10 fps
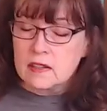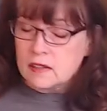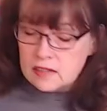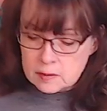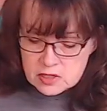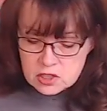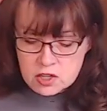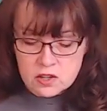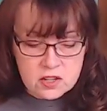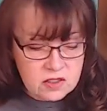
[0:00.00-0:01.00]
let me show
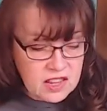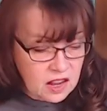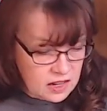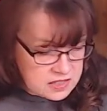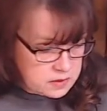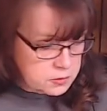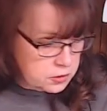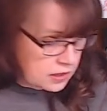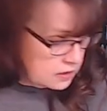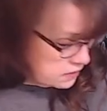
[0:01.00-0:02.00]
you the awesome
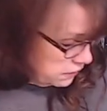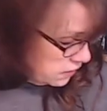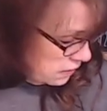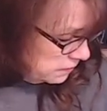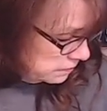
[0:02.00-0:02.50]
transfer.